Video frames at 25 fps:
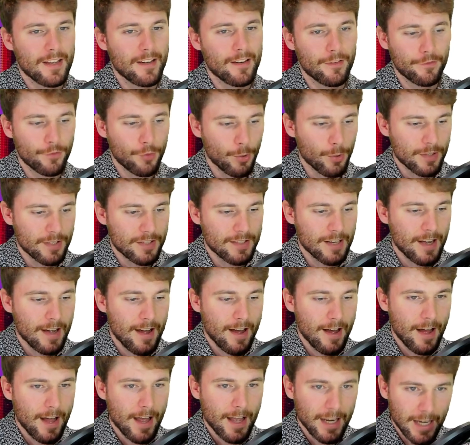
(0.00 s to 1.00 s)
And of course,
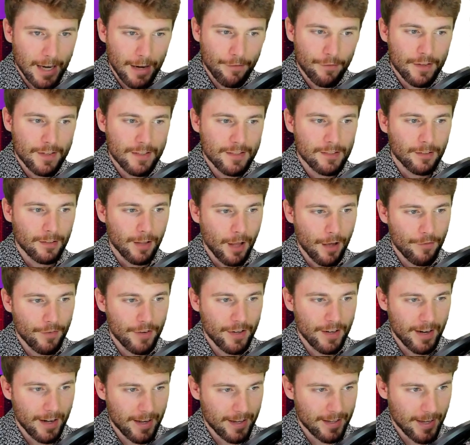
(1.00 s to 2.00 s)
I gave this a love
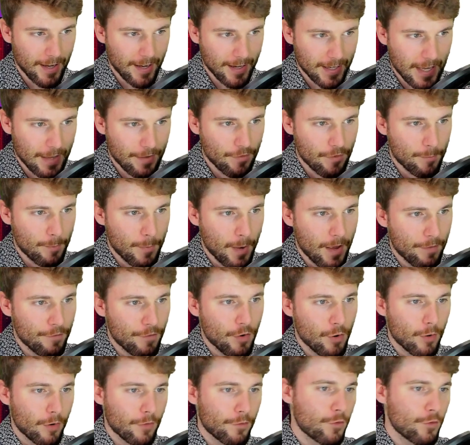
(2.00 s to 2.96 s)
it. I gave it my vote.